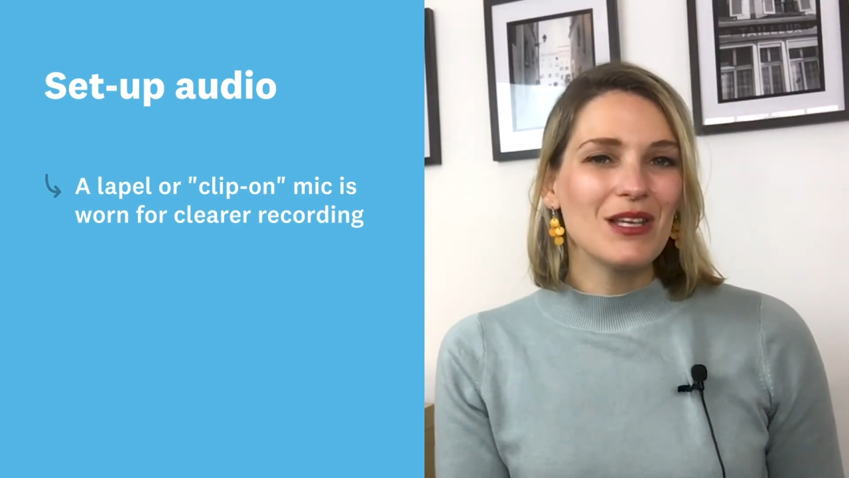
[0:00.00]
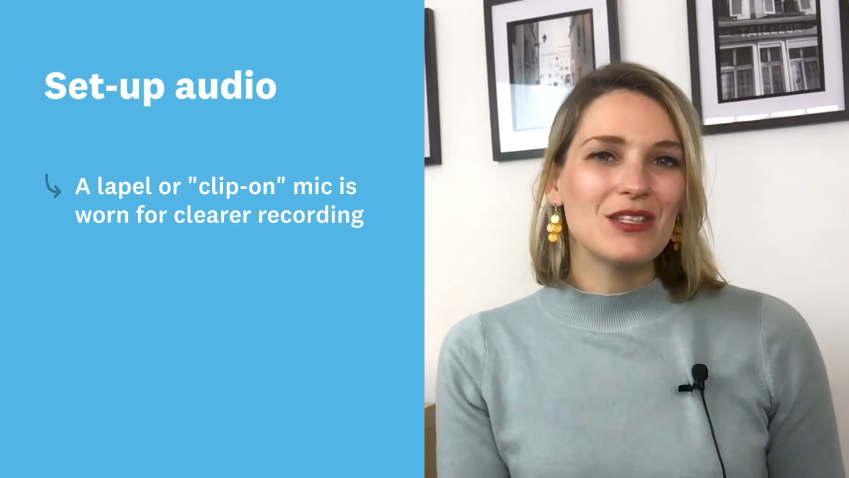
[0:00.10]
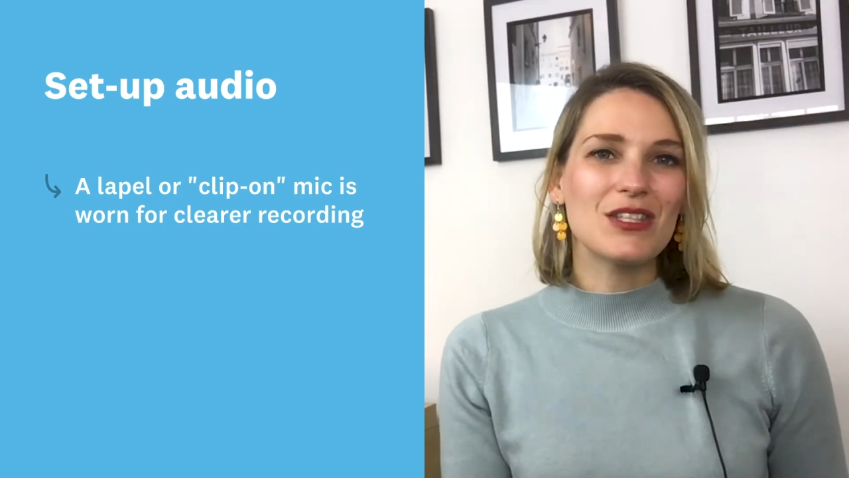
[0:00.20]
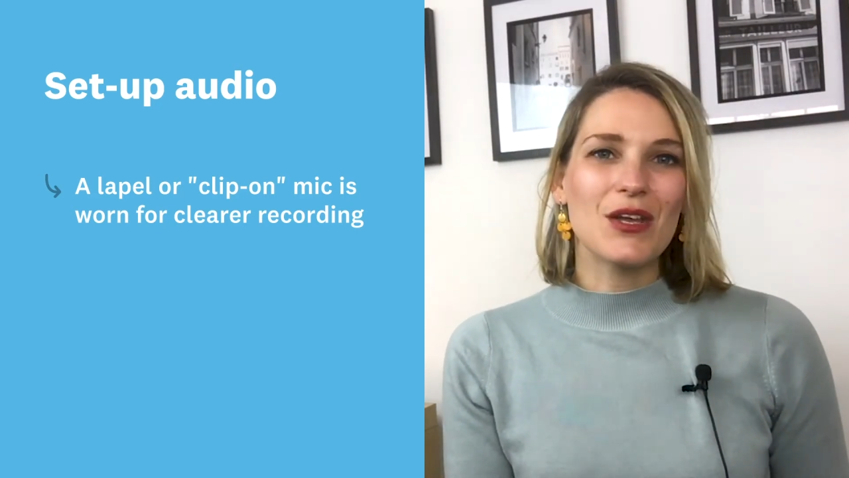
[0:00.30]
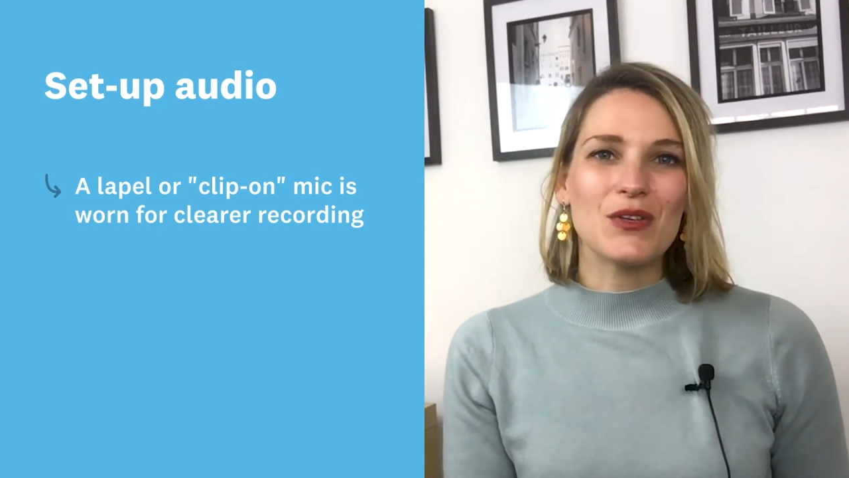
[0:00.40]

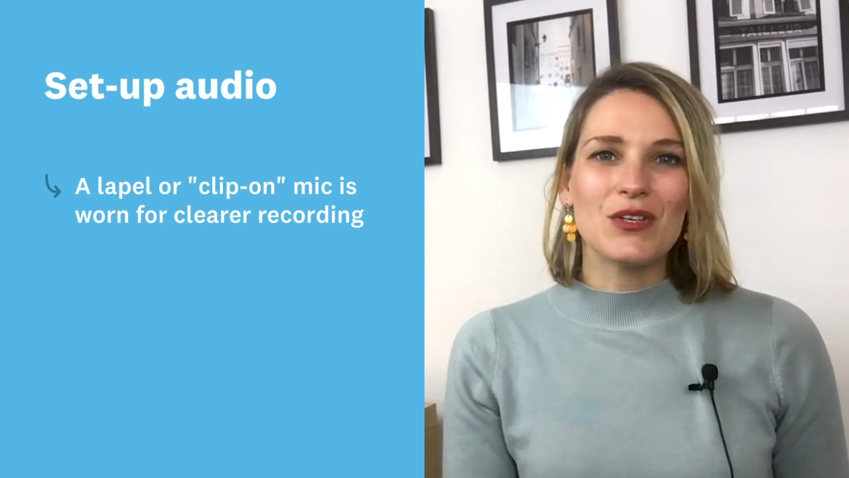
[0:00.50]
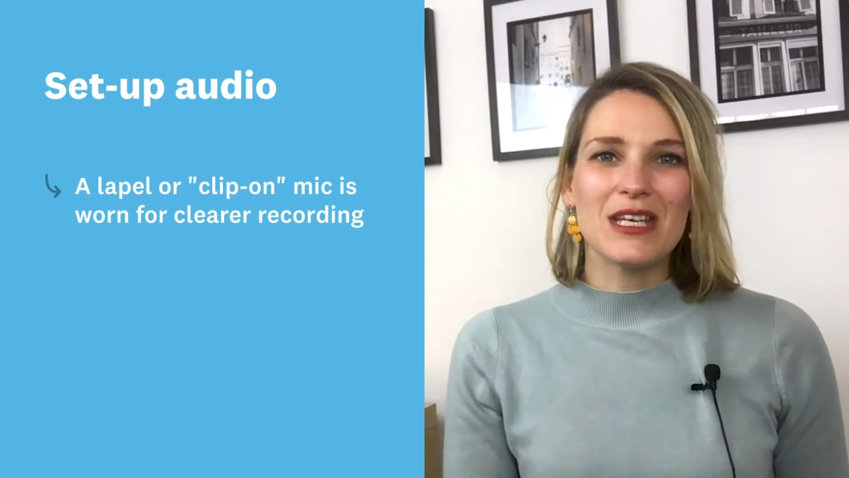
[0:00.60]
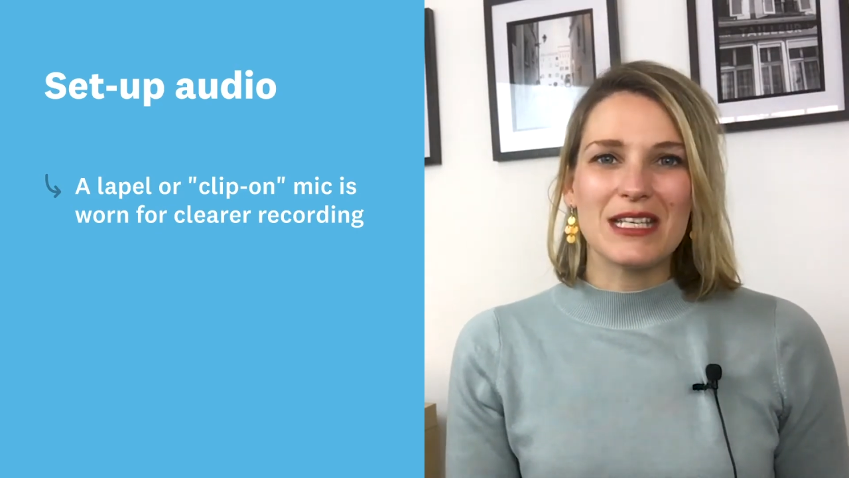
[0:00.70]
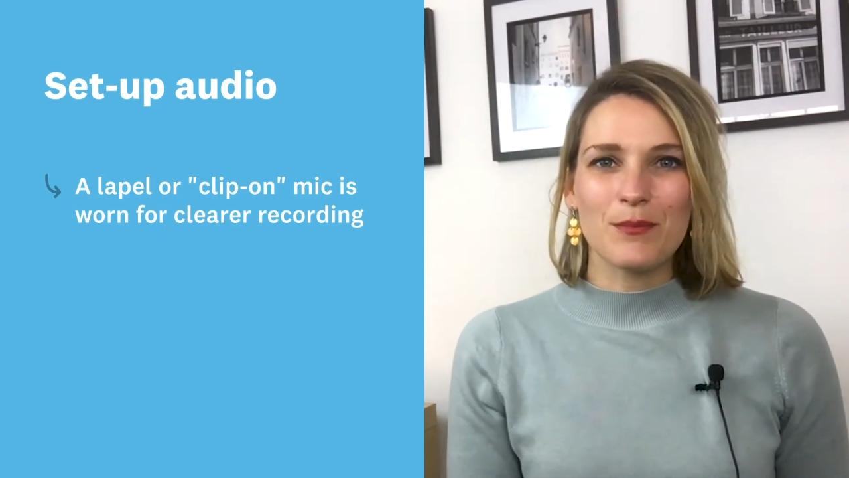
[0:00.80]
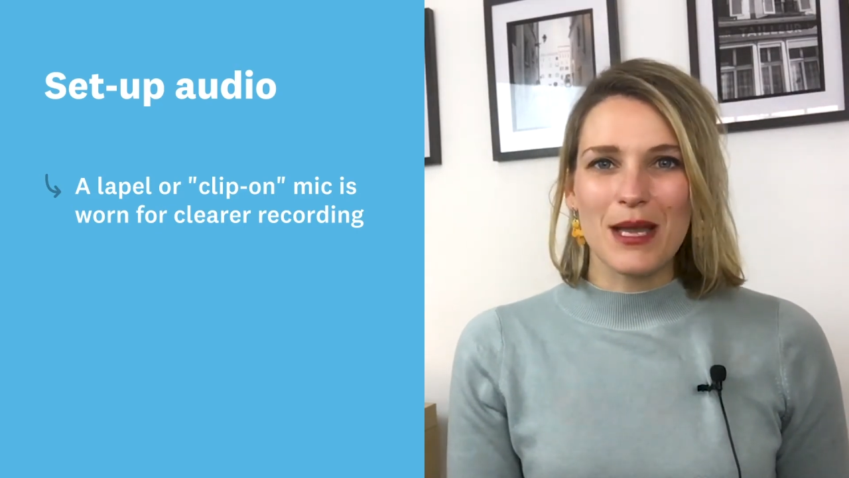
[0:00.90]
So you
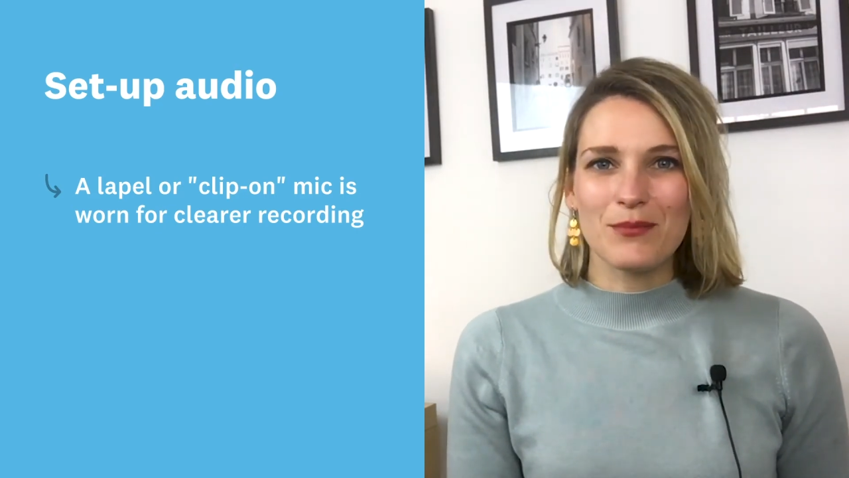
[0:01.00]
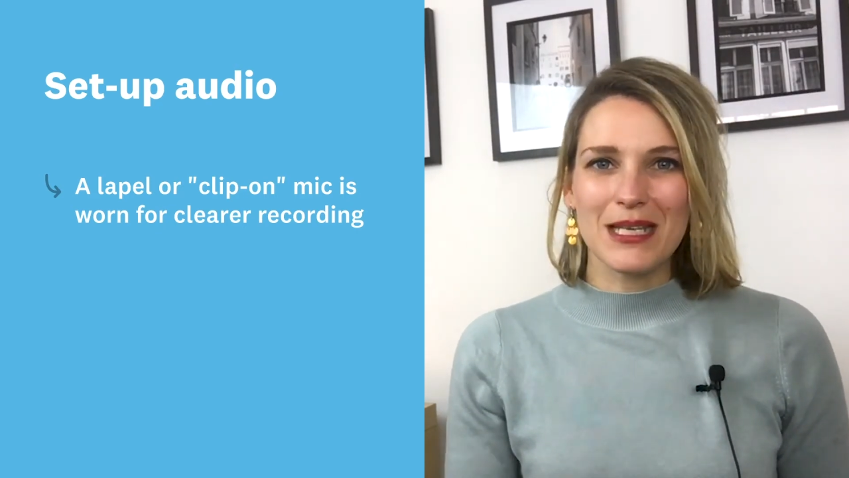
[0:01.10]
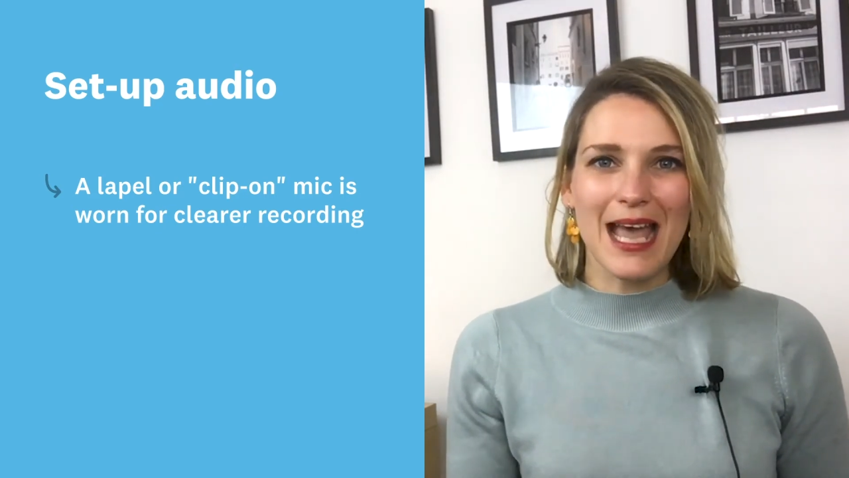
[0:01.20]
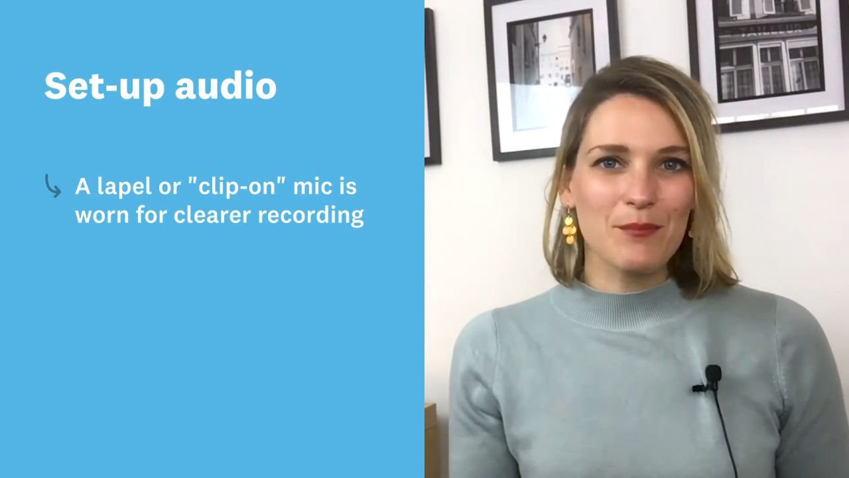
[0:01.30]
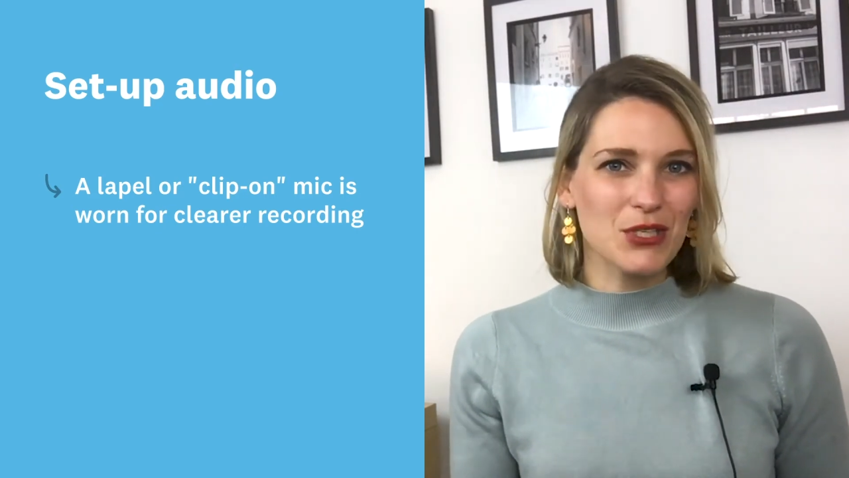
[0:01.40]
need to be able to
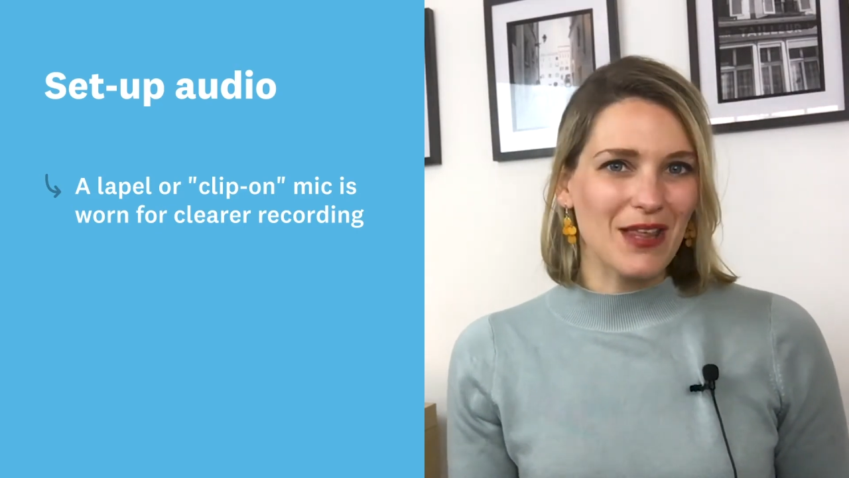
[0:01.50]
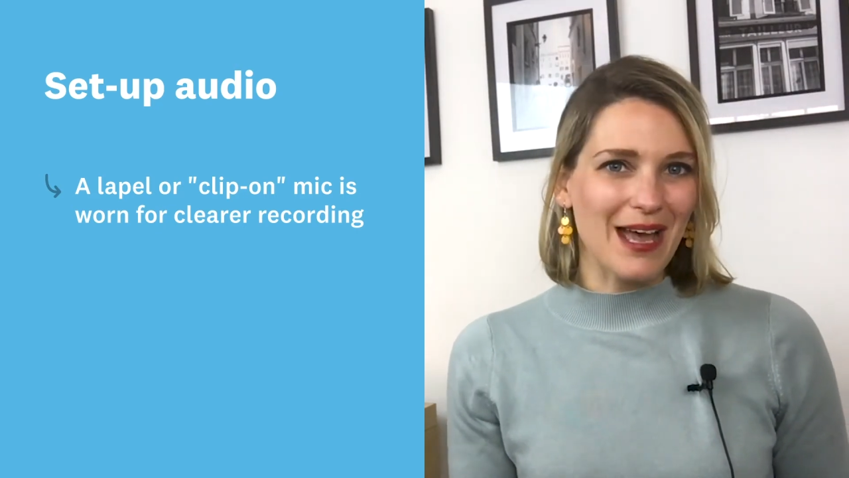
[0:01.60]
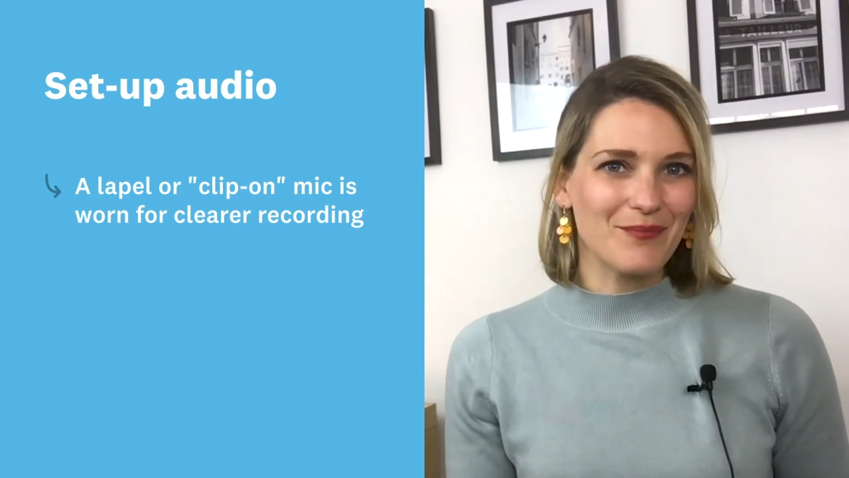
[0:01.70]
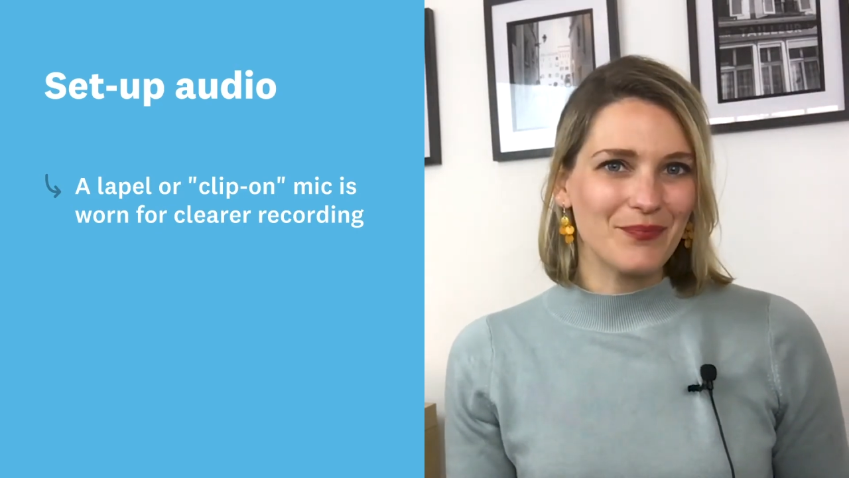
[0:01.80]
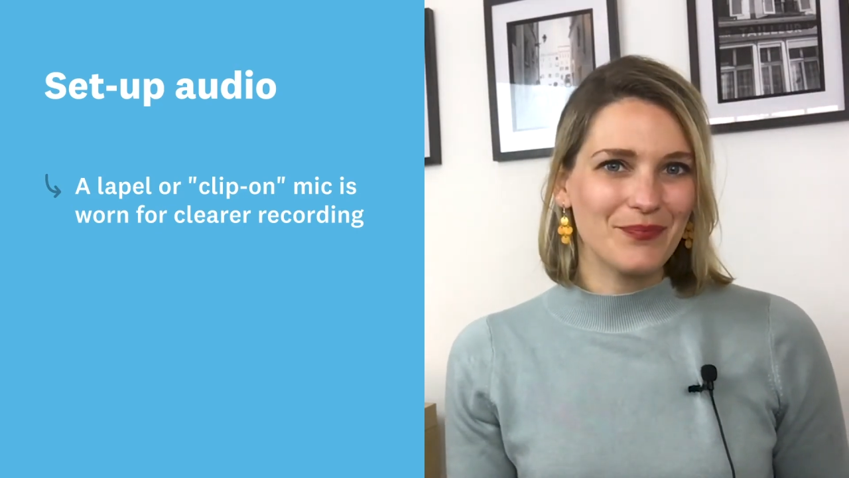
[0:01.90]
capture that.